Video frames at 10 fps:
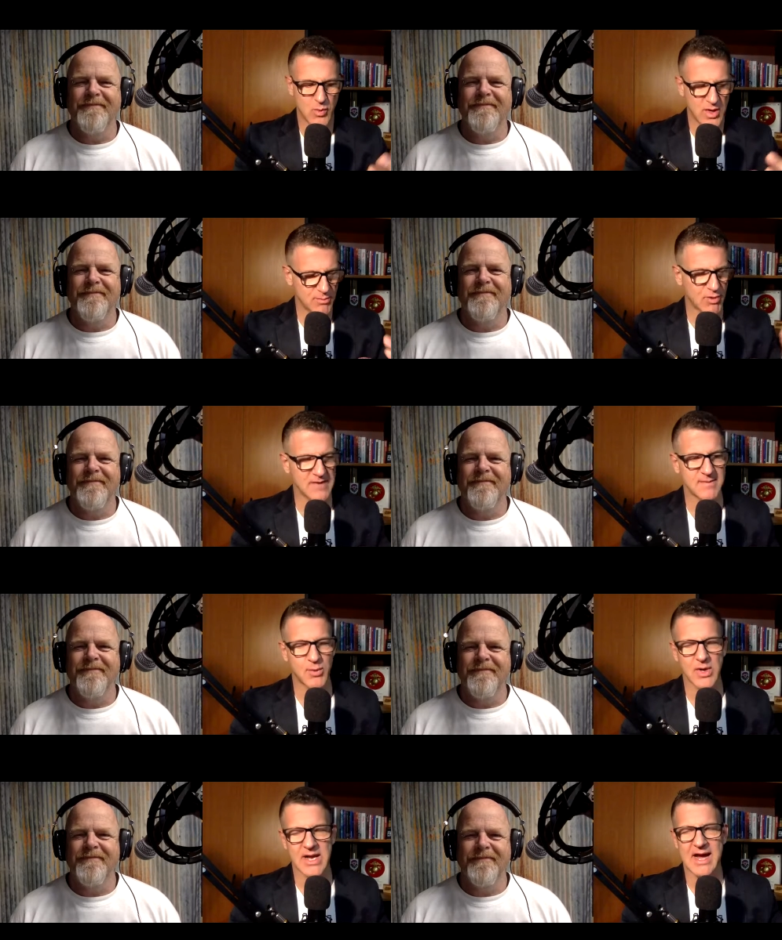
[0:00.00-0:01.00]
Speaker 1: you when you brought the
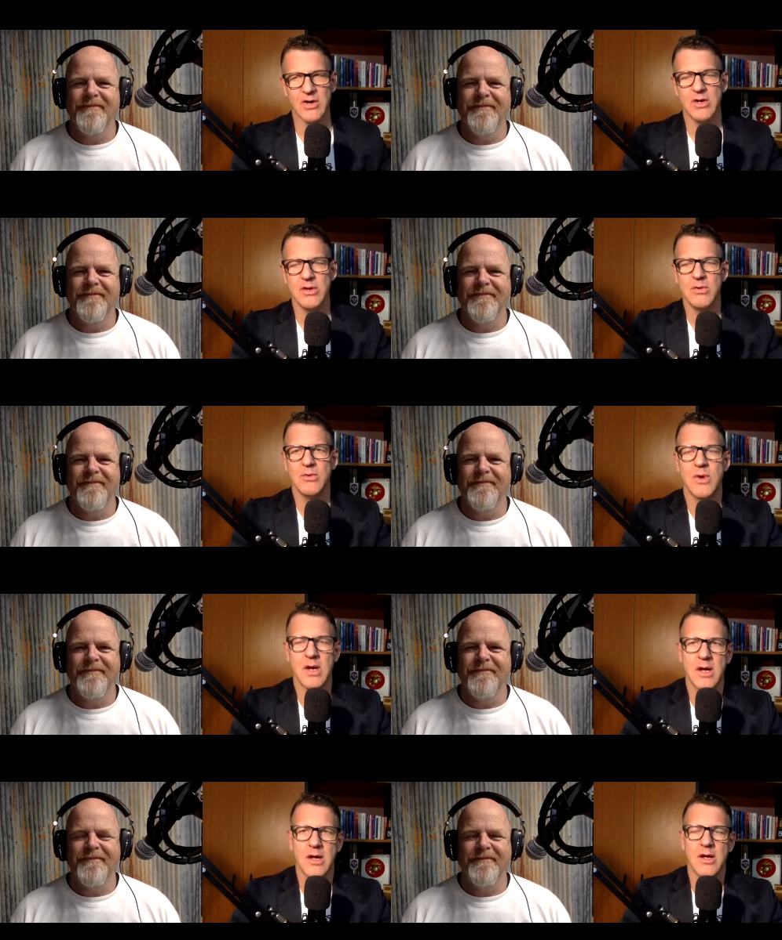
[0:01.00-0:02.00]
book out, you
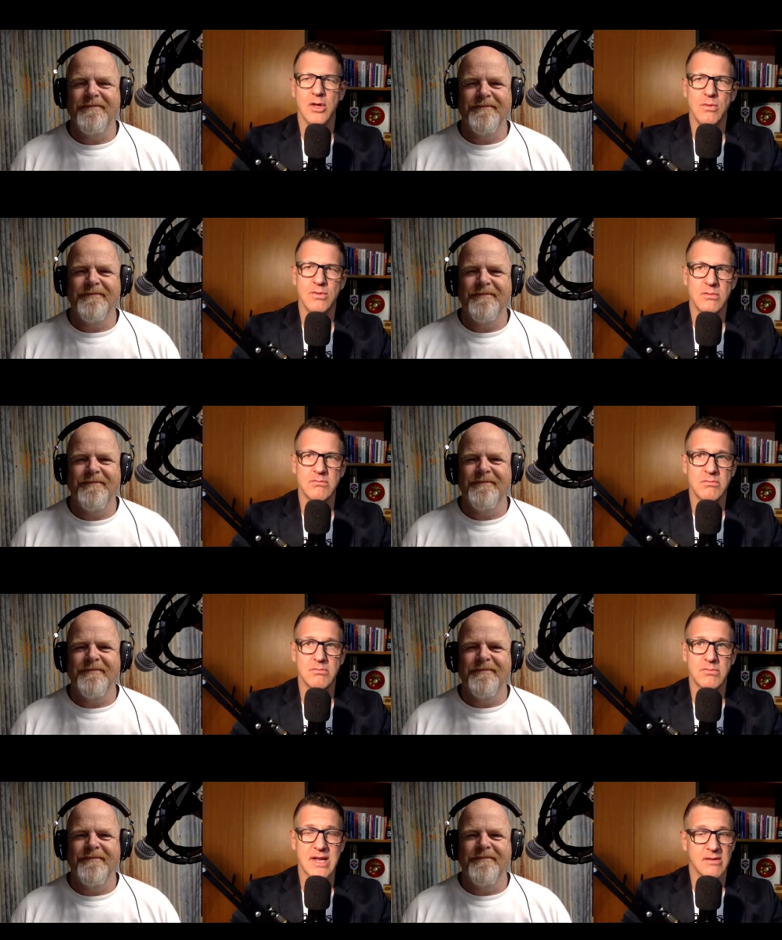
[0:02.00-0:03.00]
uh, you
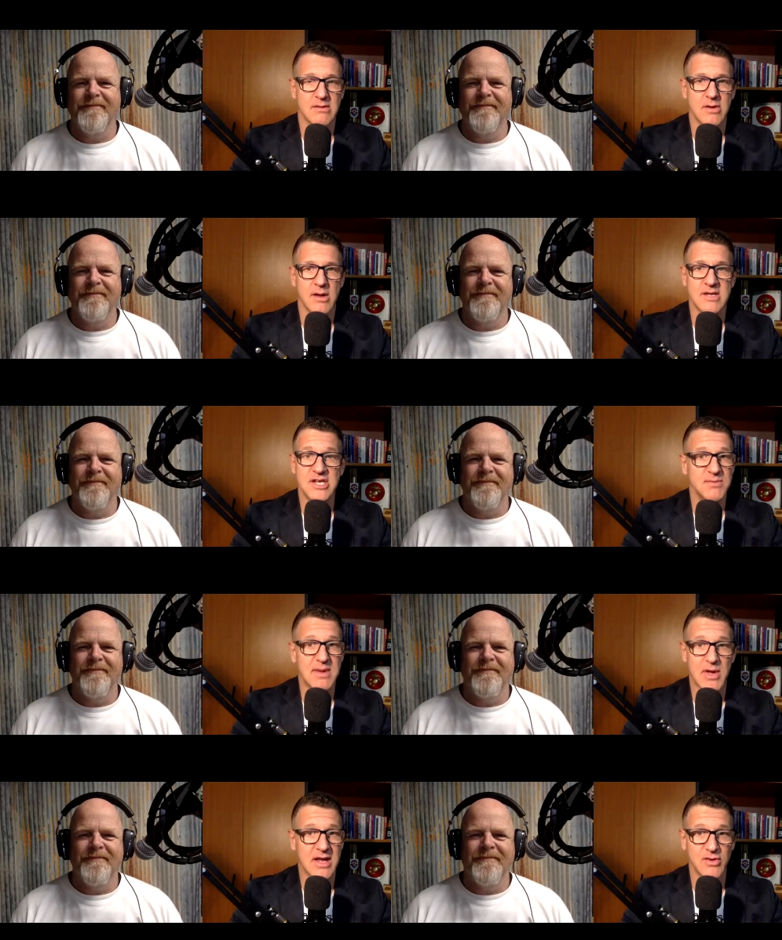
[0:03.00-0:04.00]
t- t- teaching
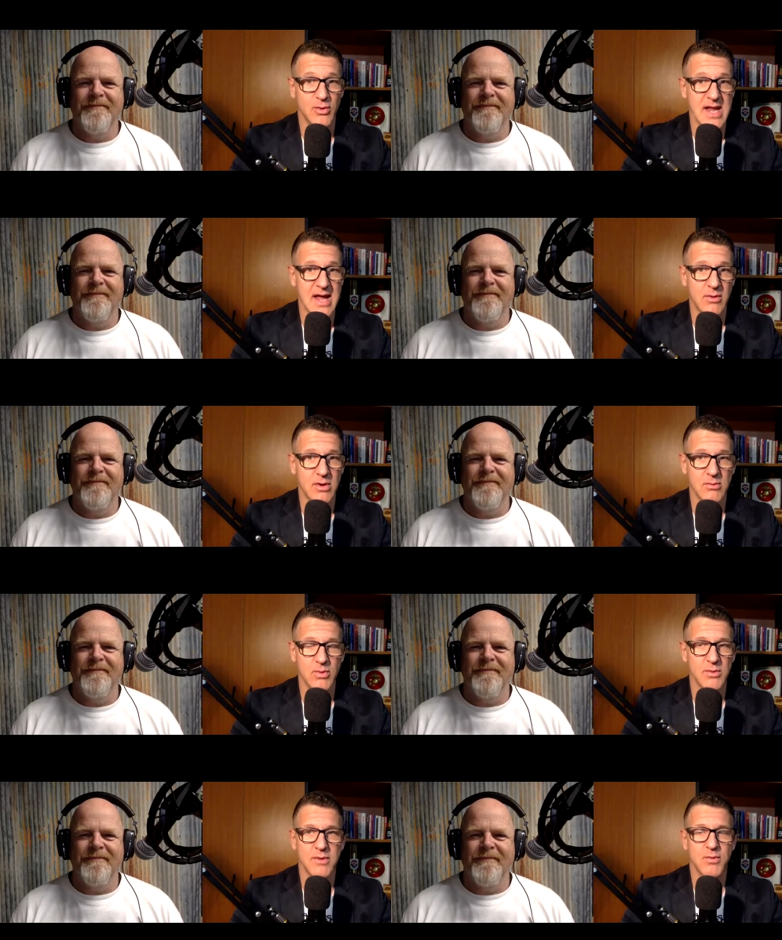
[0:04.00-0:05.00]
people how to do it now, or
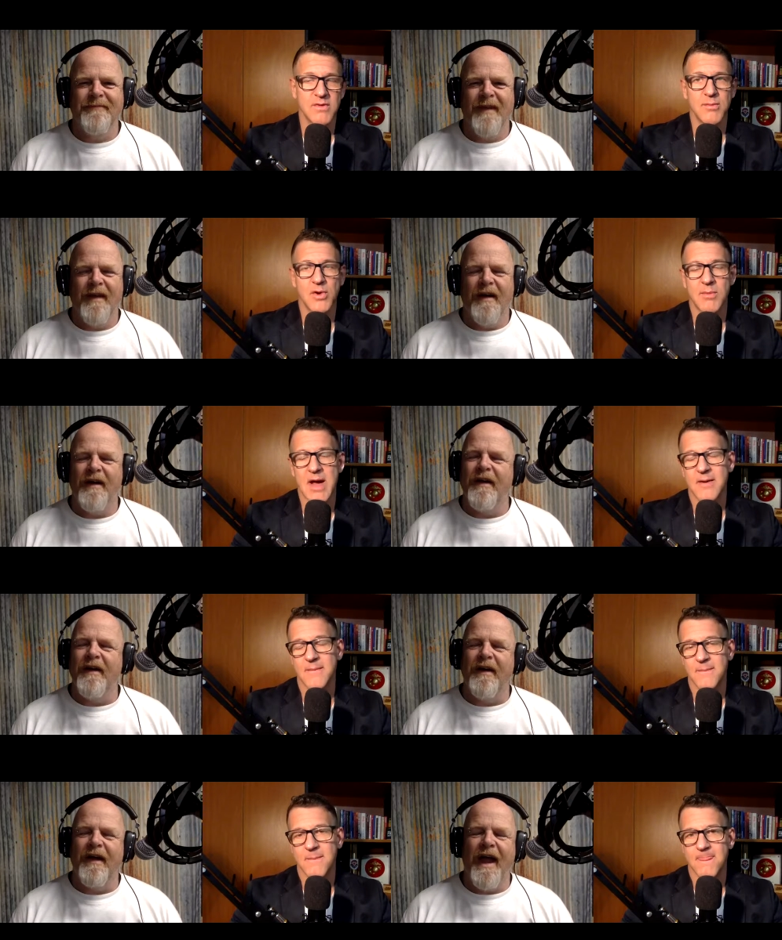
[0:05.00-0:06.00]
what, what's what's the book about? Uh,
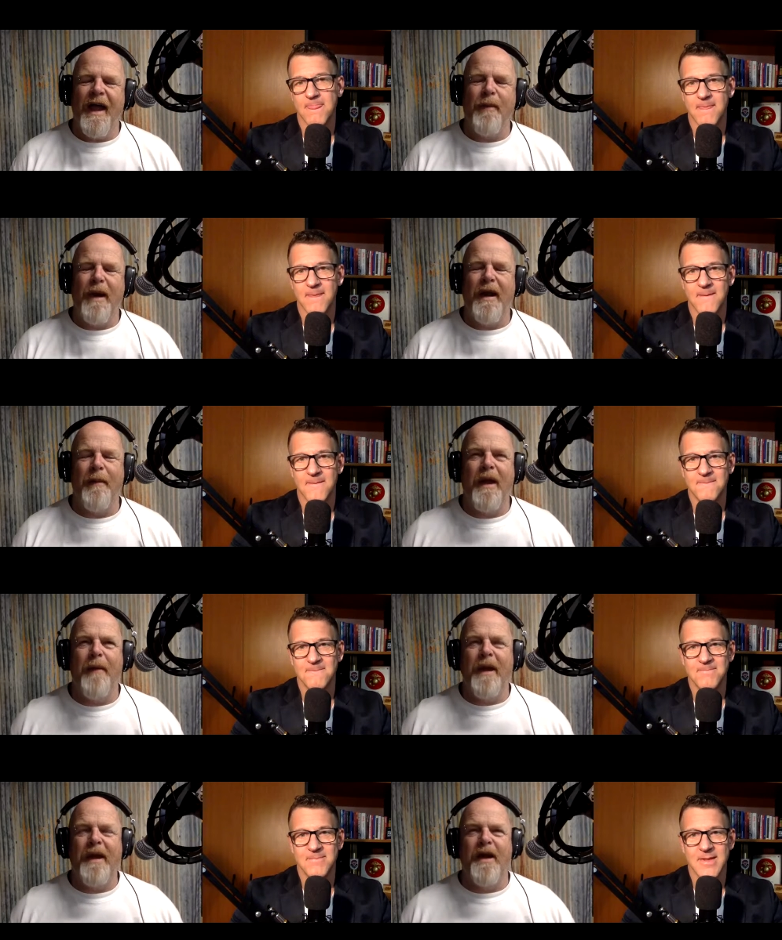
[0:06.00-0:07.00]
Speaker 2: it went it went it
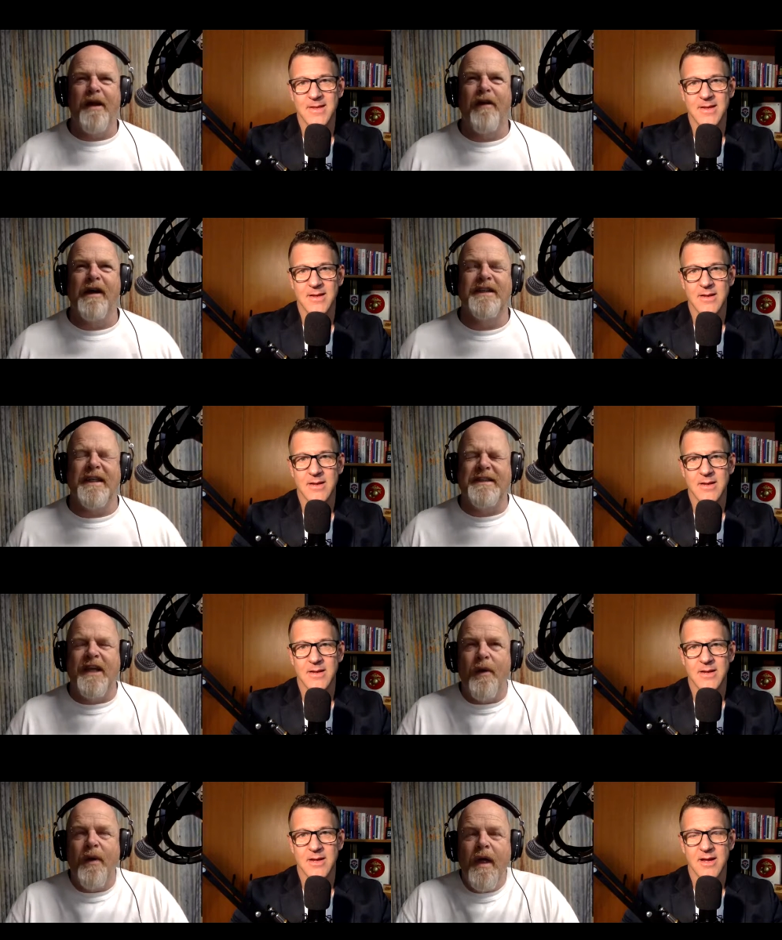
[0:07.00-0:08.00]
went kind of crazy.
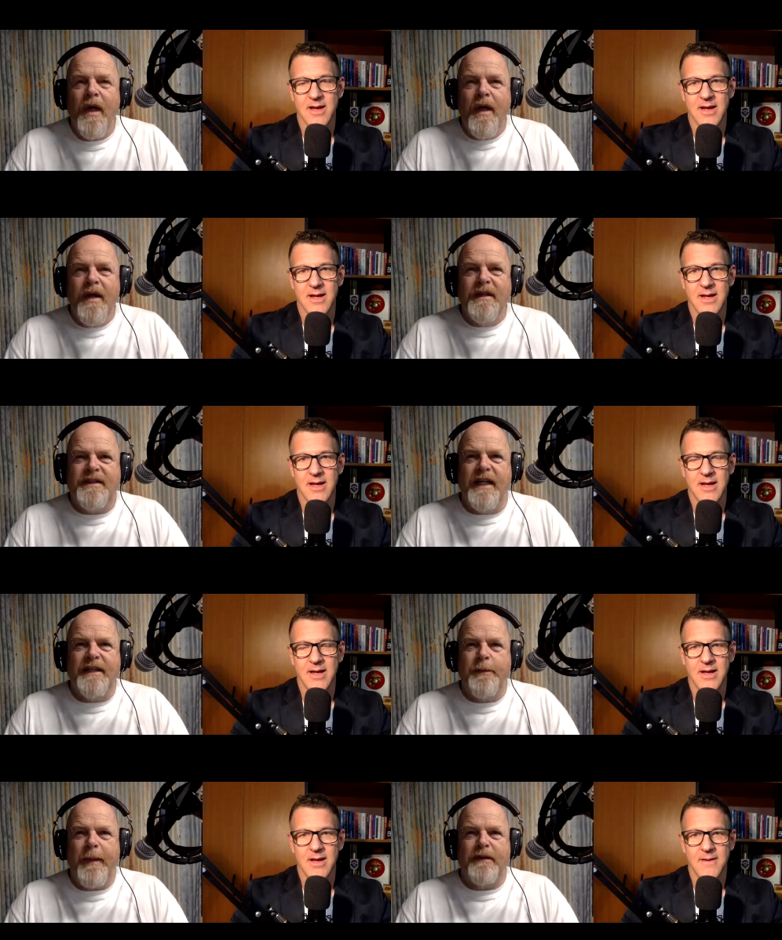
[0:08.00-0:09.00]
So
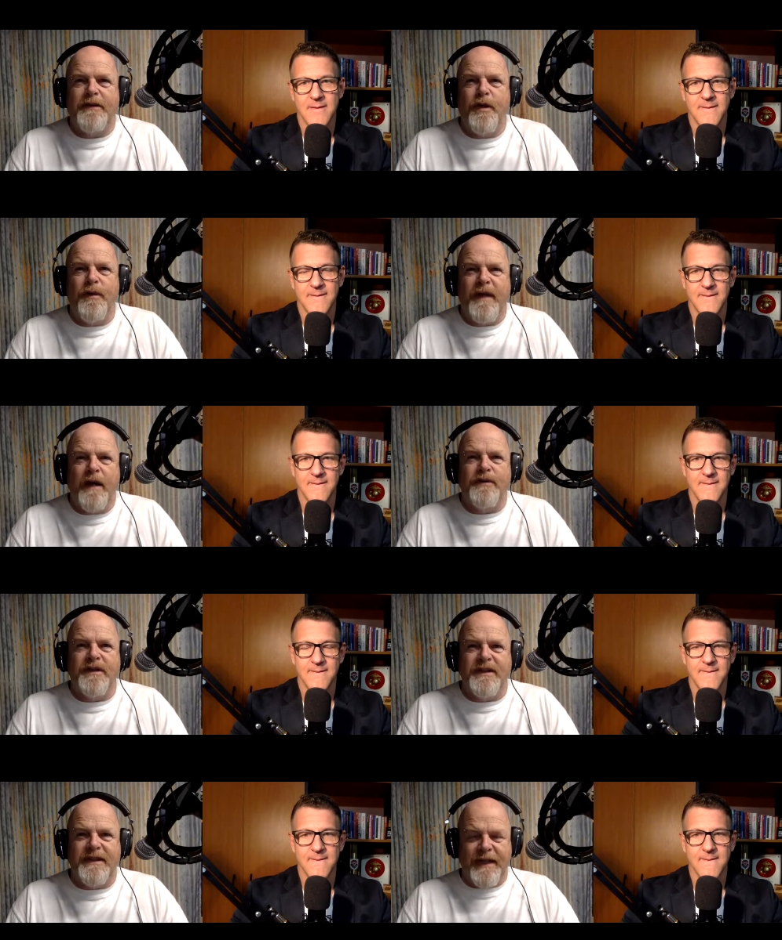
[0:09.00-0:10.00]
since about
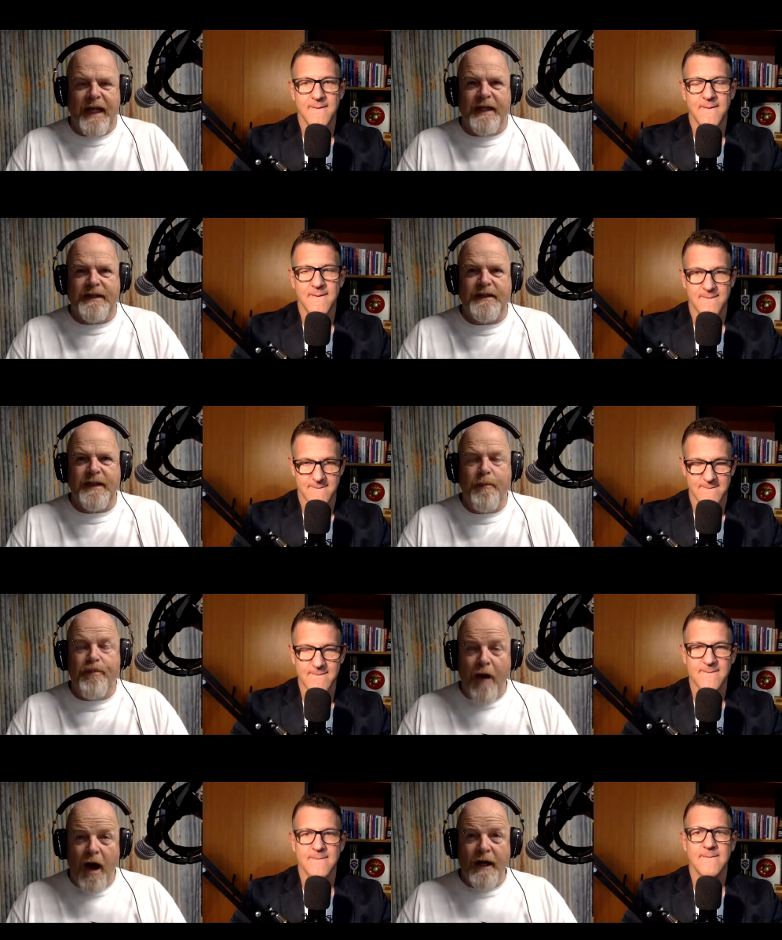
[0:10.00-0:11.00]
2006,
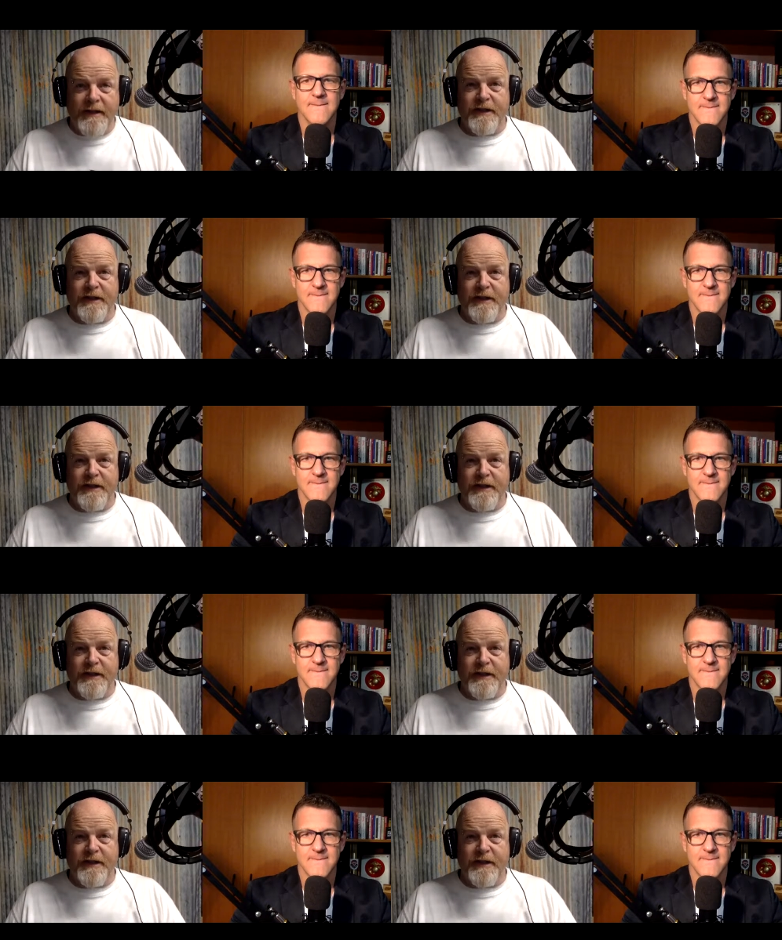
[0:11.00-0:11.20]
prior to